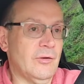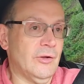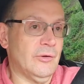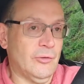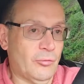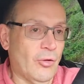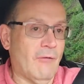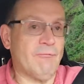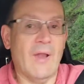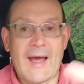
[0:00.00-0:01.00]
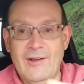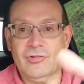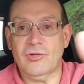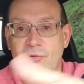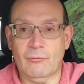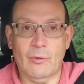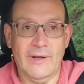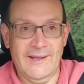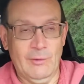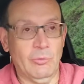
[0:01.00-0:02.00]
You know, you saw flashes of
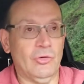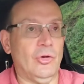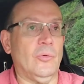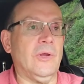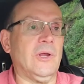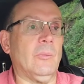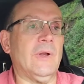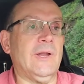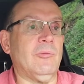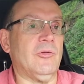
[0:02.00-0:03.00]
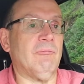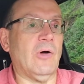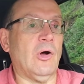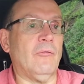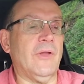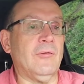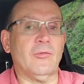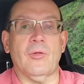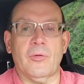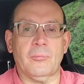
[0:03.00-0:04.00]
what he was doing and what he was involved in.
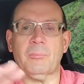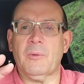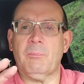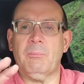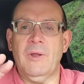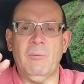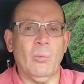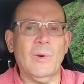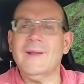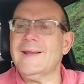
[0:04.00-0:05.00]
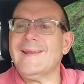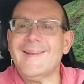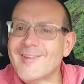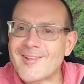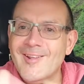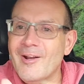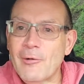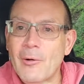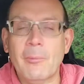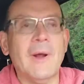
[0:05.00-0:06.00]
So it really didn't
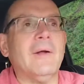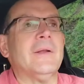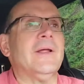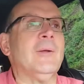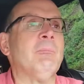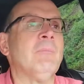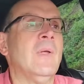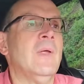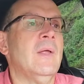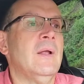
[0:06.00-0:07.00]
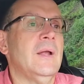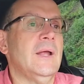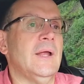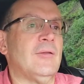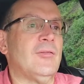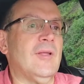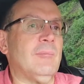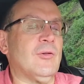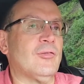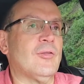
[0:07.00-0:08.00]
center around him. It
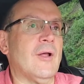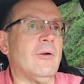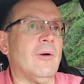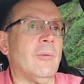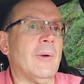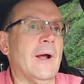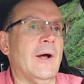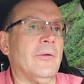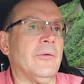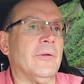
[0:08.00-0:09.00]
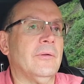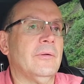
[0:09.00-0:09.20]
seemed to center around